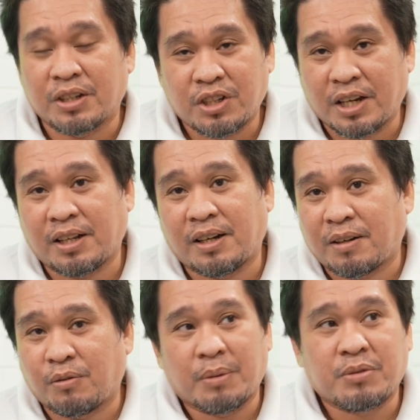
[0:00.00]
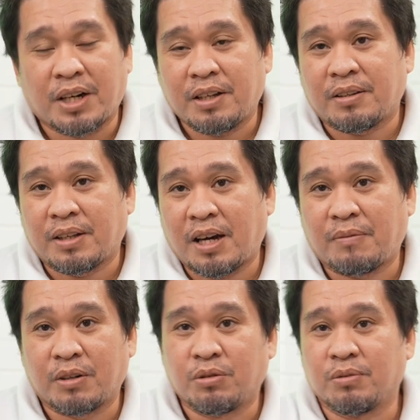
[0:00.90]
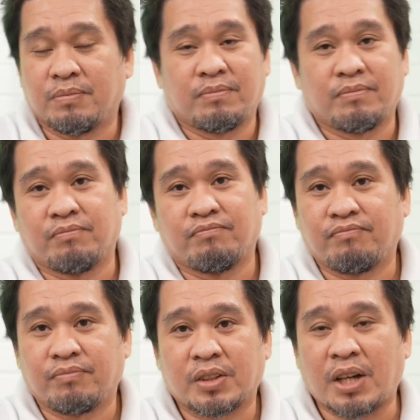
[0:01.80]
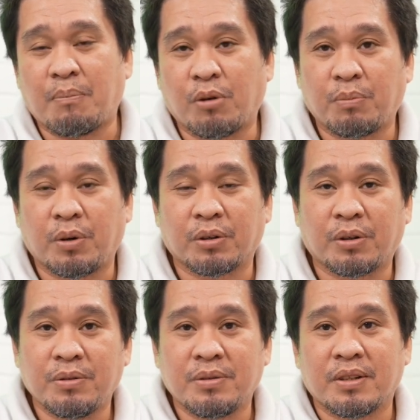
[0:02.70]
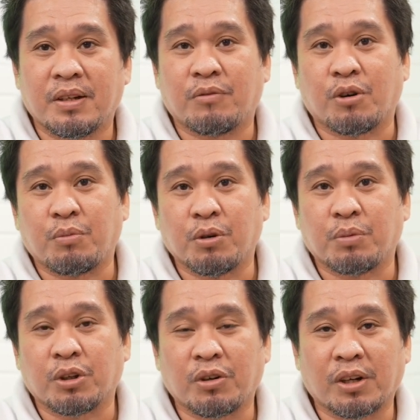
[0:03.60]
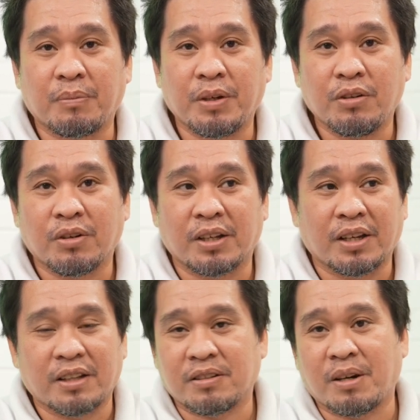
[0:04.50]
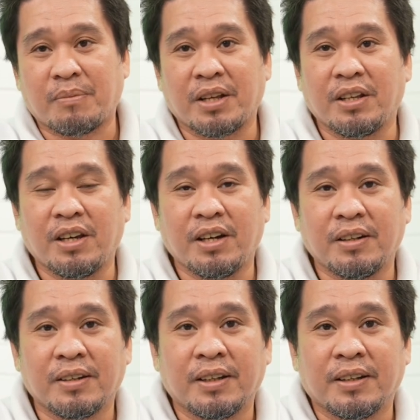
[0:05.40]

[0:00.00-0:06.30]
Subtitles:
can check their website. They have a good sample photos for food photography. You can get some idea.